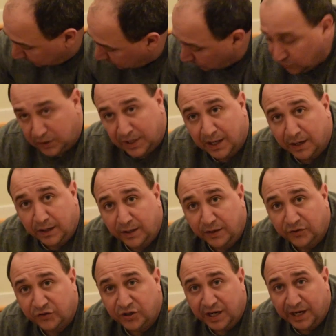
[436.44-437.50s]
that you took out of
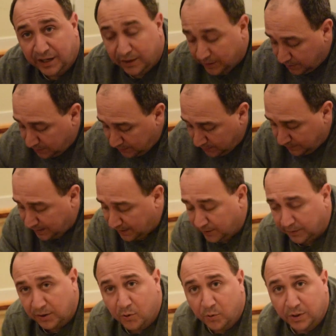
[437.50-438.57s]
this chair that are
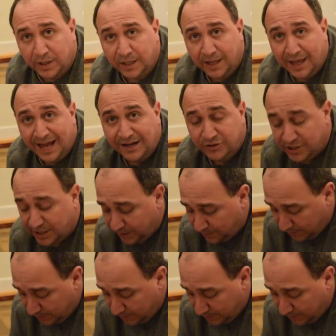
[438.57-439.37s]
going into that chair.